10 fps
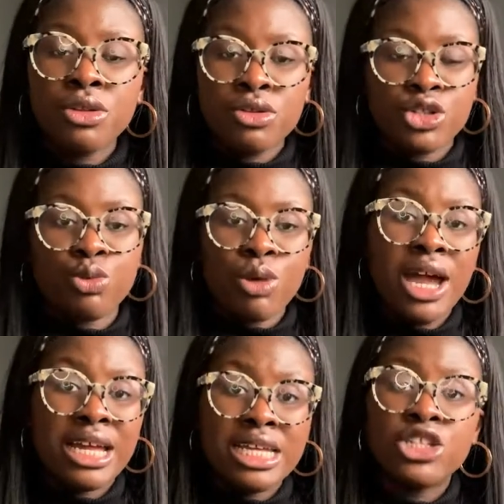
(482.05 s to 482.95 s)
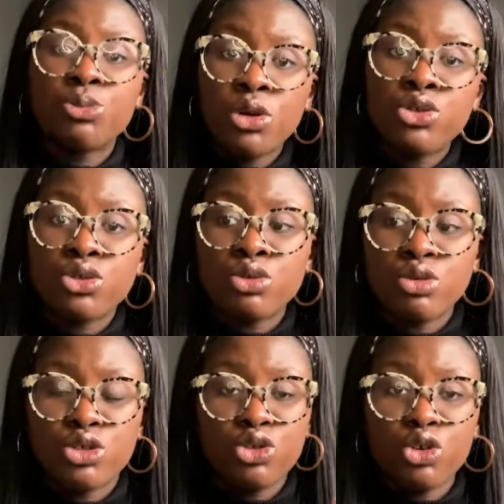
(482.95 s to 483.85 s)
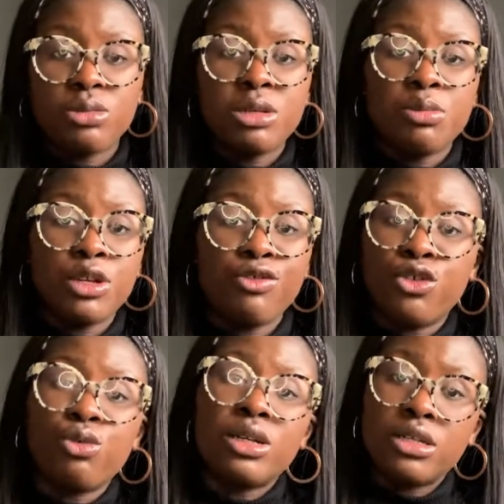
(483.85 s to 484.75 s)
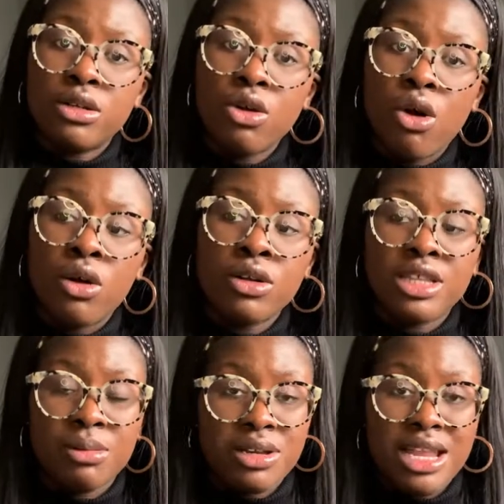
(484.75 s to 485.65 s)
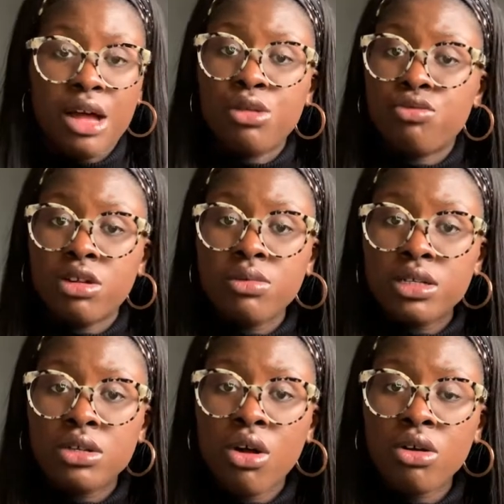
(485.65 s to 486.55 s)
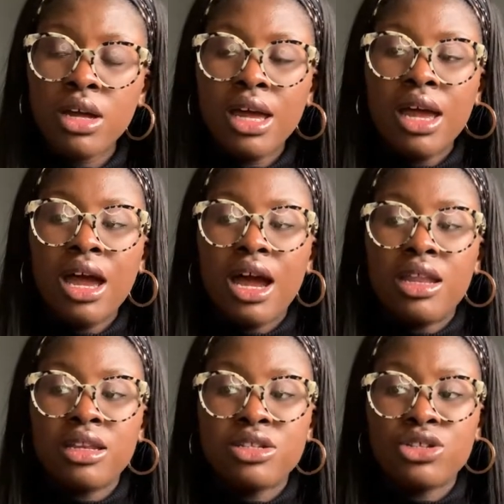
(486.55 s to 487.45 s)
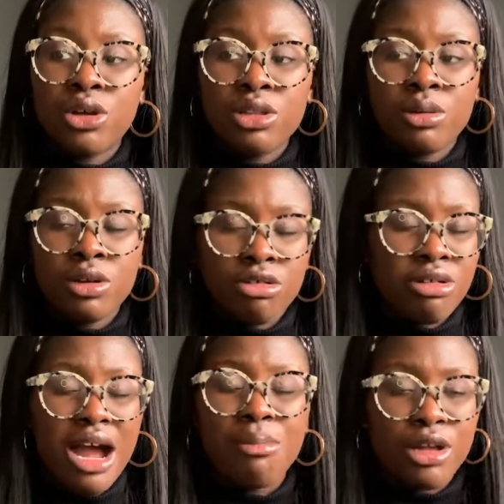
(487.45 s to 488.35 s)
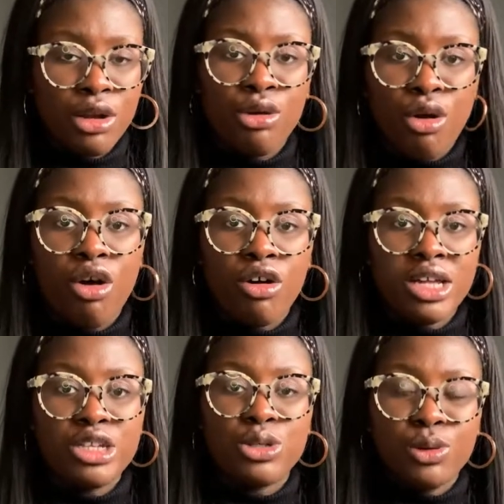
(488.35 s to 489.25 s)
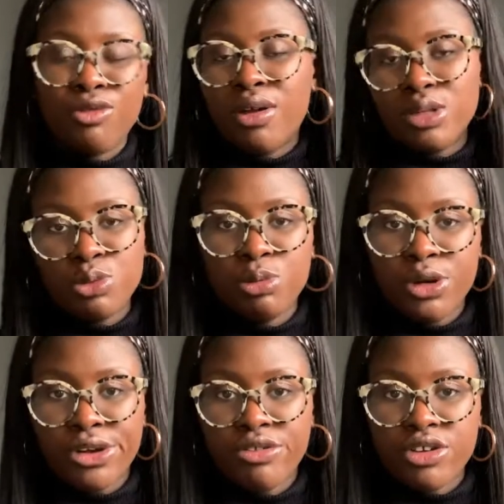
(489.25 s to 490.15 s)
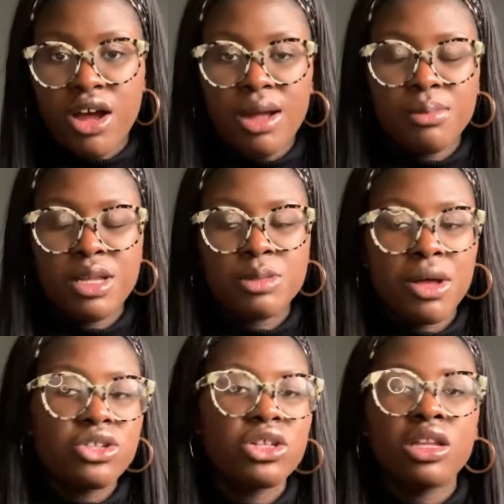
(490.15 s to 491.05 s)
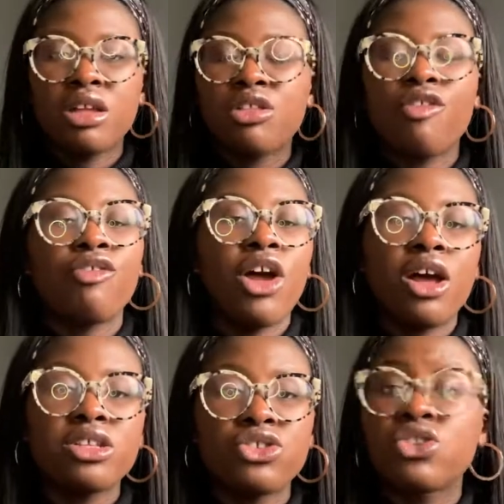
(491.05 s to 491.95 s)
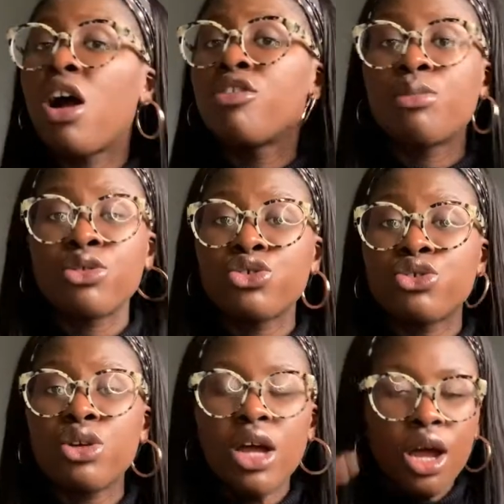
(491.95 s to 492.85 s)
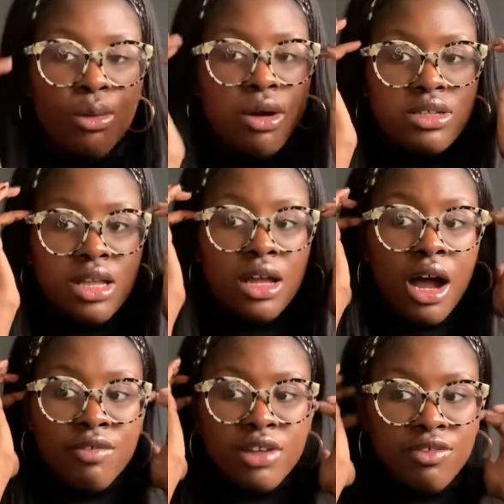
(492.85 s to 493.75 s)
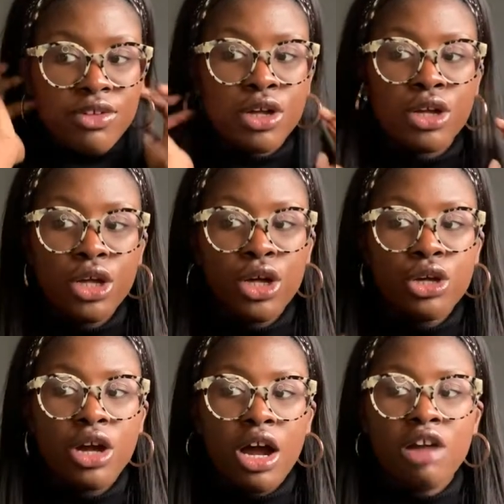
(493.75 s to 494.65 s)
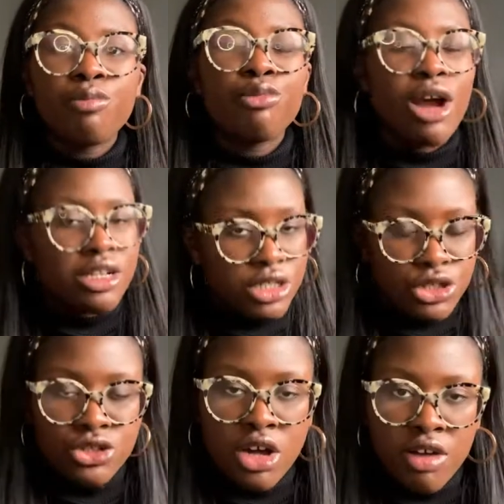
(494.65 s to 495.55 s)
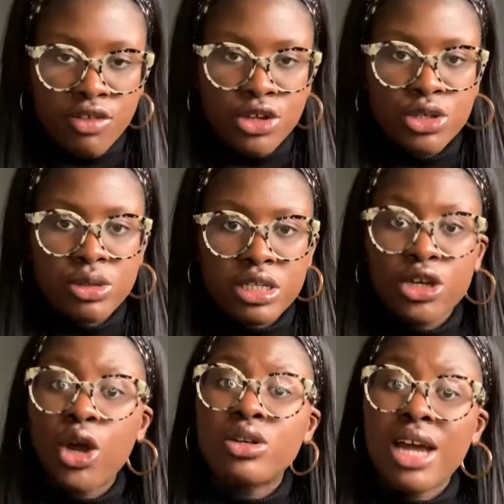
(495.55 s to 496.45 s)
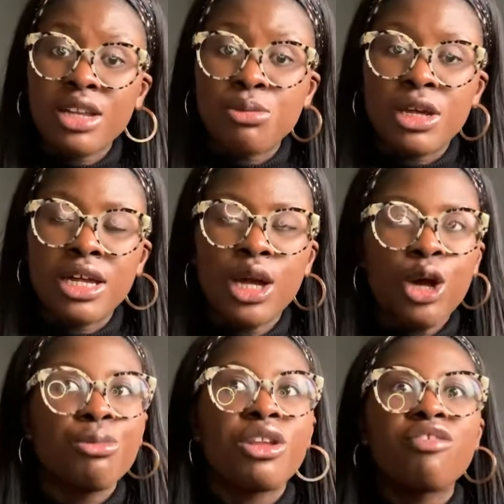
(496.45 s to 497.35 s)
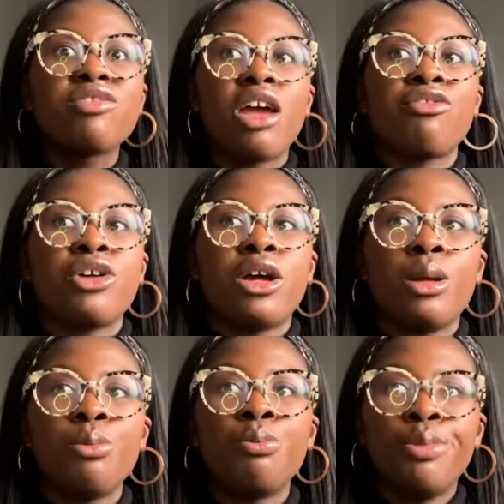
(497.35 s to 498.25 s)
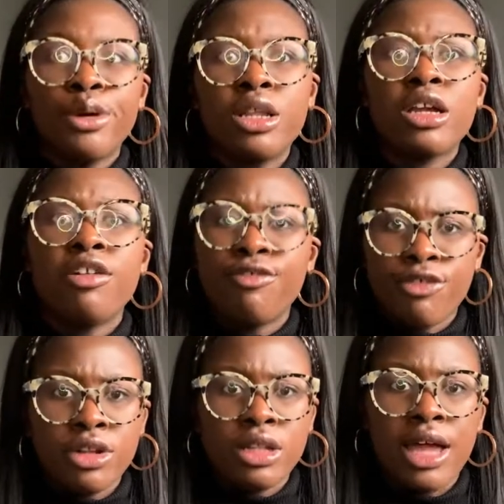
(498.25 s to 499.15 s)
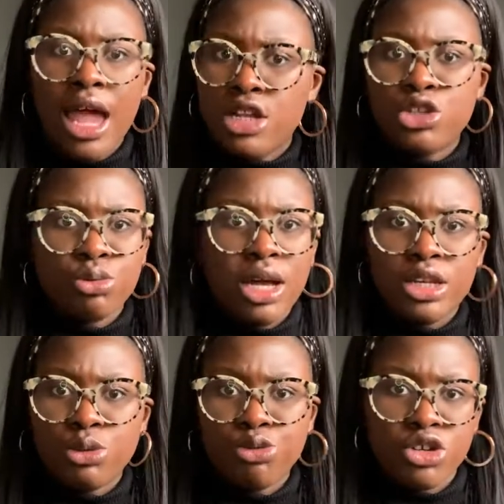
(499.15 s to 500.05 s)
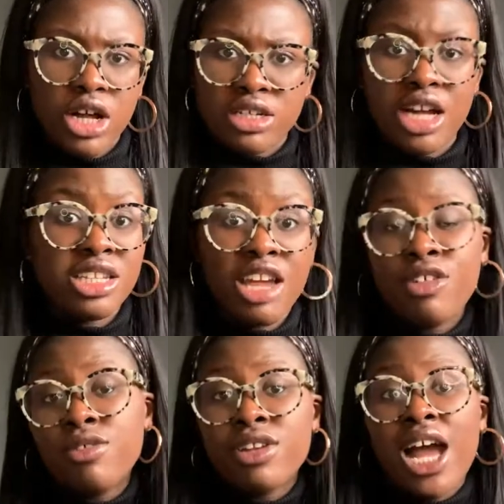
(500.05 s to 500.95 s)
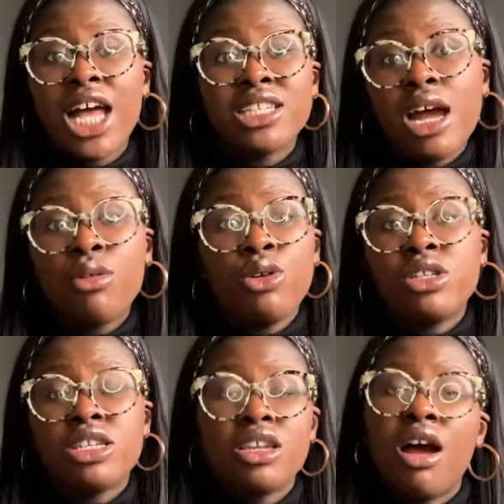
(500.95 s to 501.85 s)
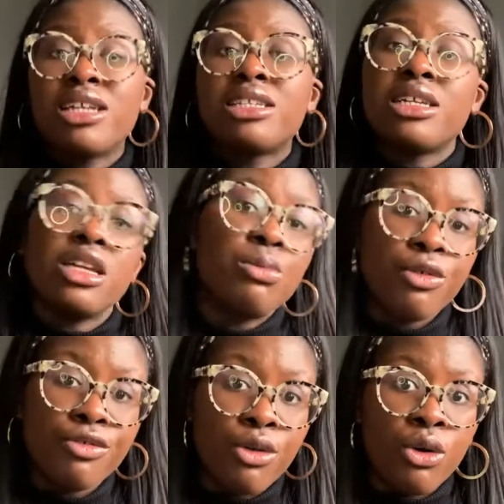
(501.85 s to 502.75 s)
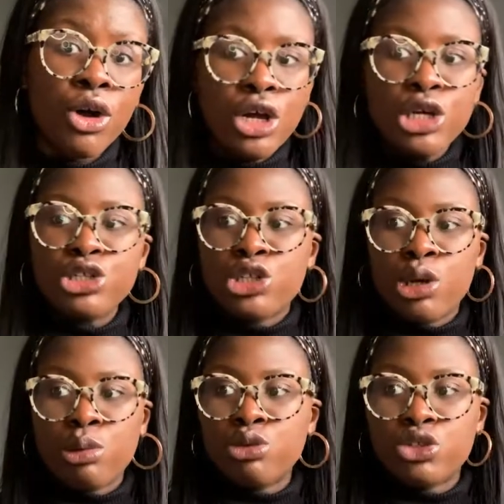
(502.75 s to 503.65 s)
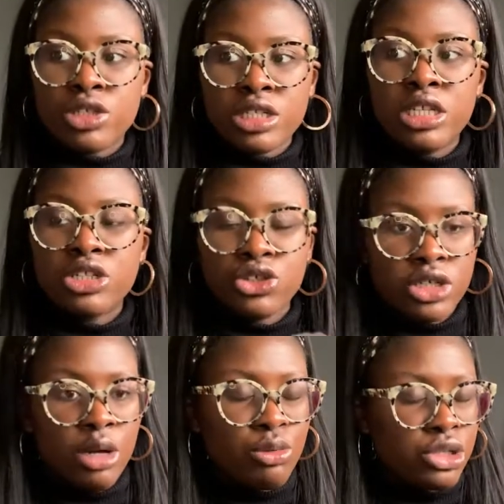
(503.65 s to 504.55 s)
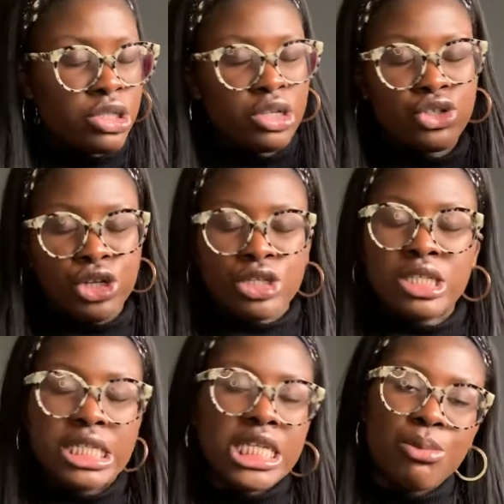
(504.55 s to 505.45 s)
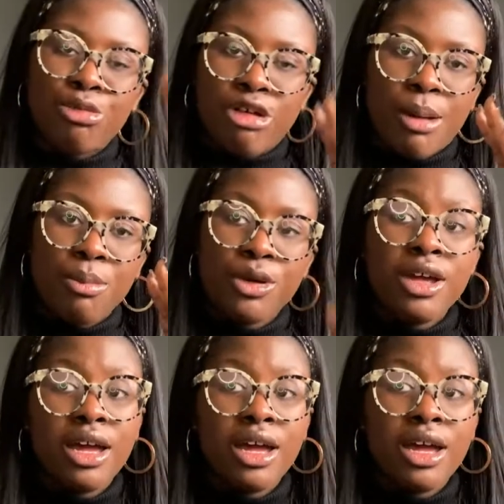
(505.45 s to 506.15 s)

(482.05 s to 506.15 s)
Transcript: So where each module would normally be 4 weeks long, they were now 3 weeks long. And so they were cramming a lot into a very small period of time, especially in like the first Java module, where it's like, I've practiced Java using Codecademy, but I've never built like a full end-to-end product. I'd never even had downloaded an IDE before. So it was just literally, it was such a steep ramp.